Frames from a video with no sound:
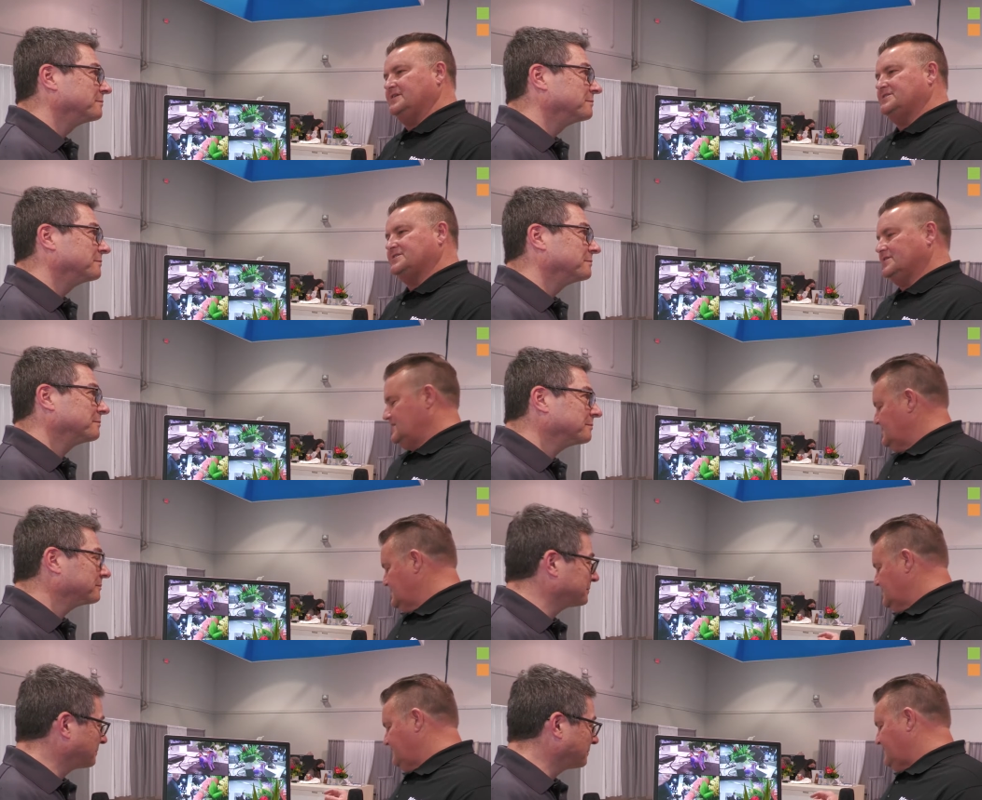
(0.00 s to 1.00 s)
Speaker 1: inch.
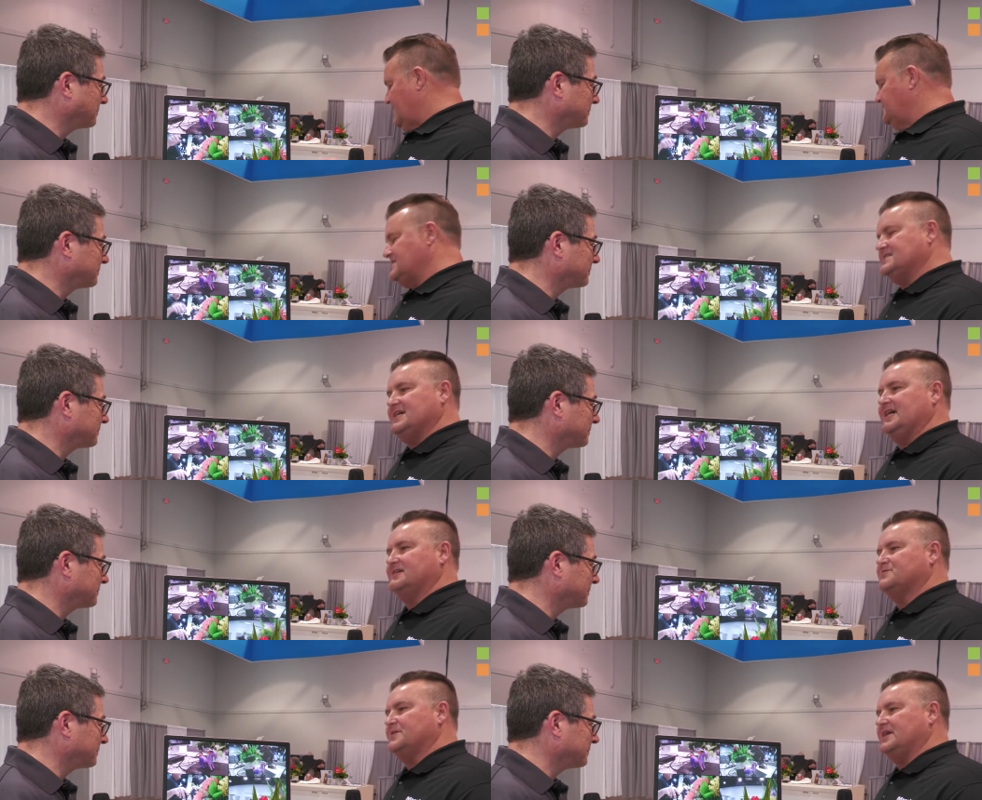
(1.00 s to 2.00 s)
The 568
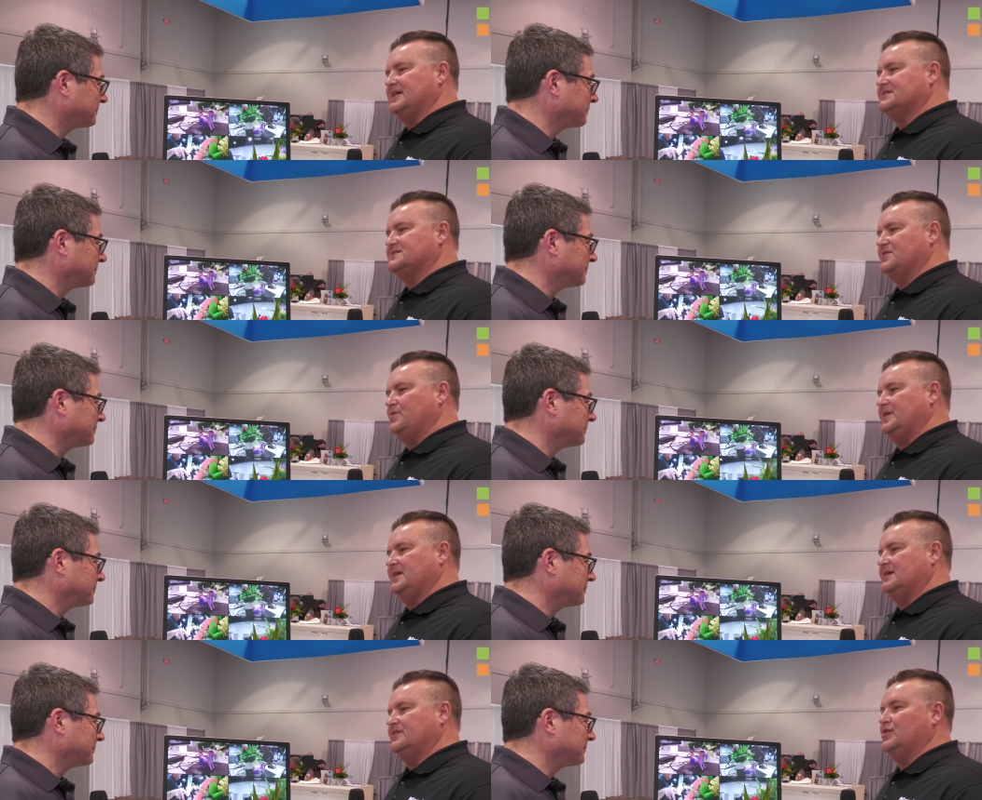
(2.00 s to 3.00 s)
is with a
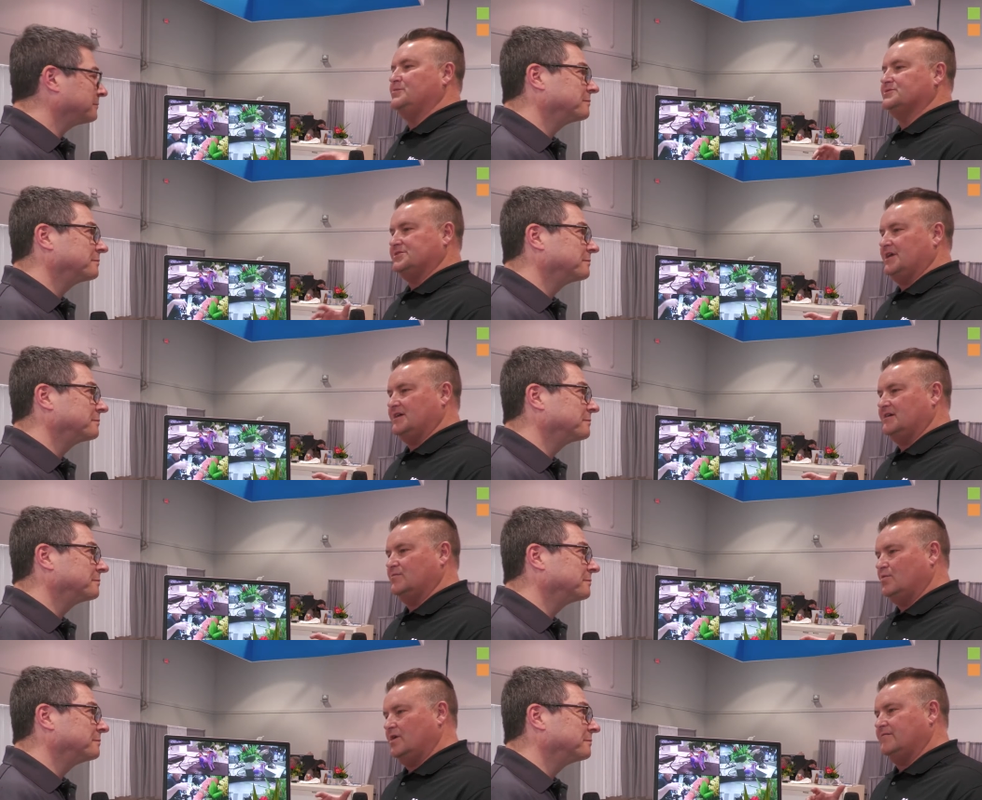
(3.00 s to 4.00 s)
Sony global shutter,
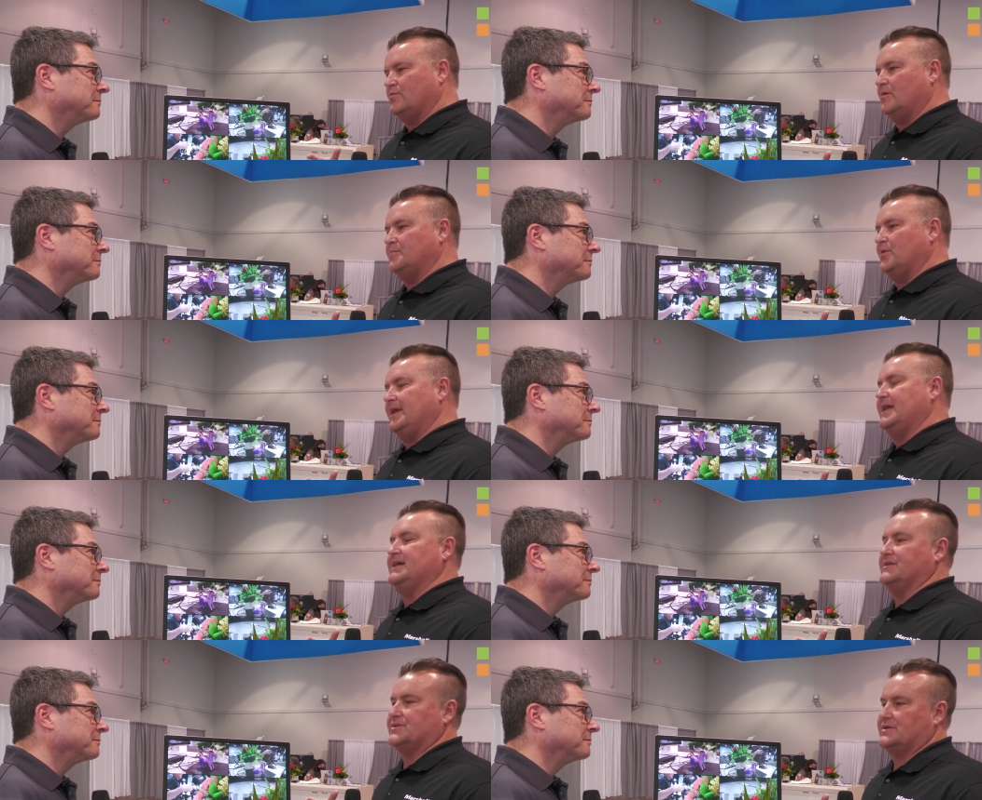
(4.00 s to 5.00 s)
1/1.8
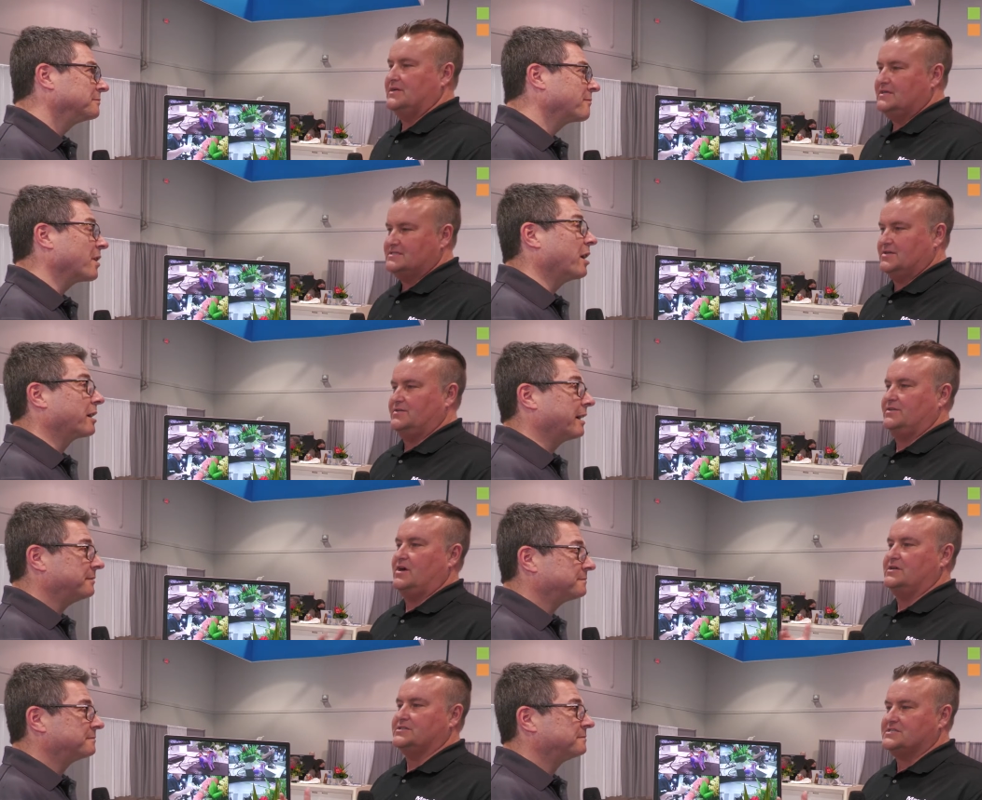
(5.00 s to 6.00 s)
inch. So okay.
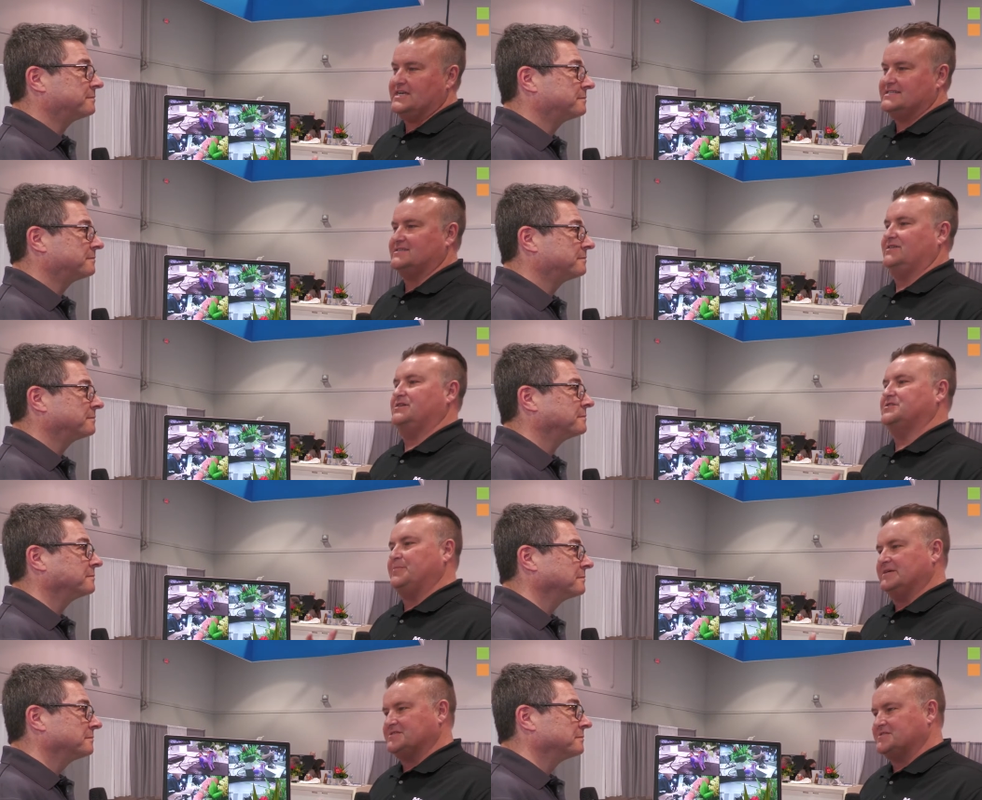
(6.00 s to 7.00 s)
Larger sensor, larger
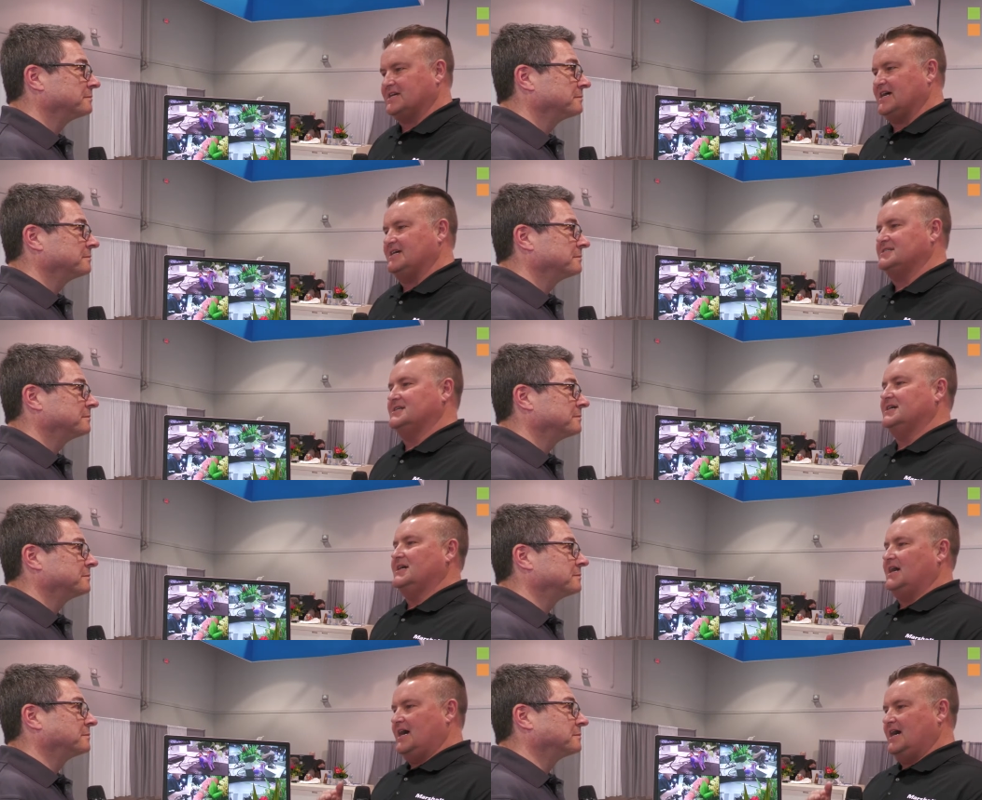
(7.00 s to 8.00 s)
pixel size,
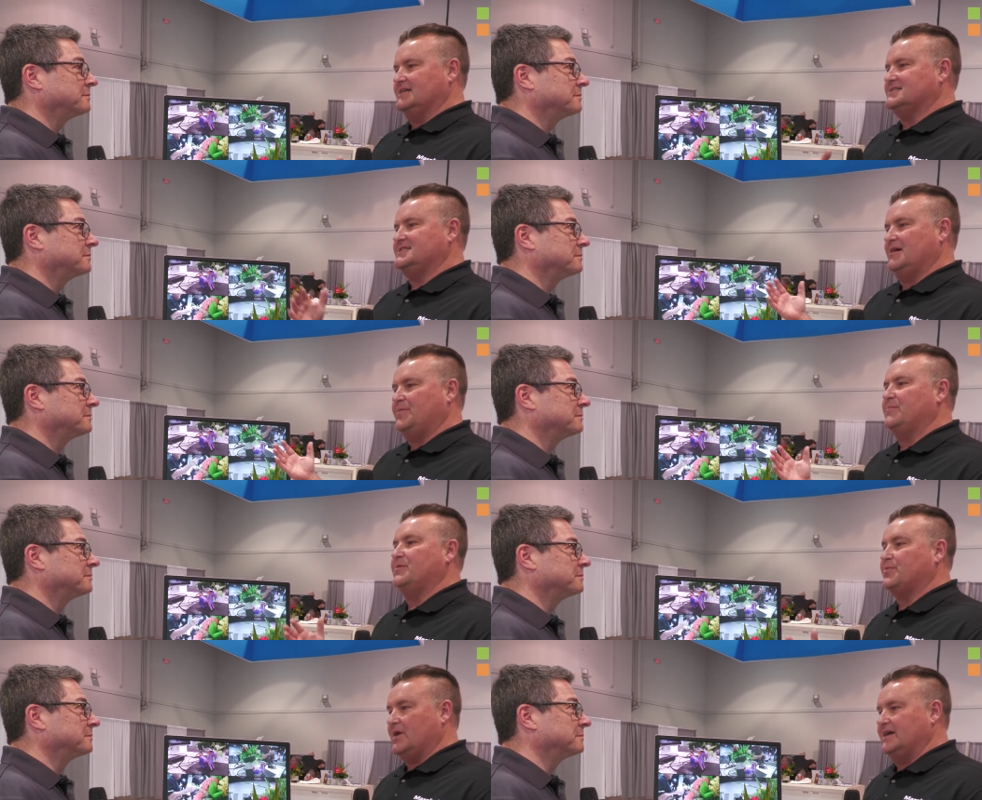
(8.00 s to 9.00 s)
step up
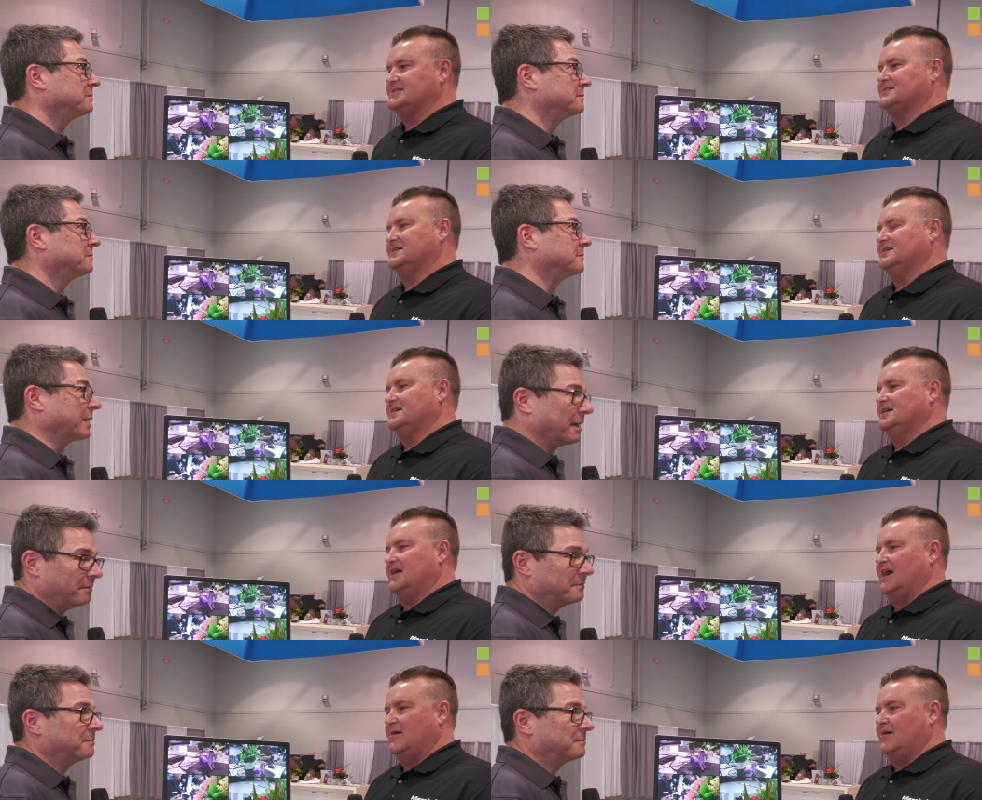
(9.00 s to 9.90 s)
in price. Yep.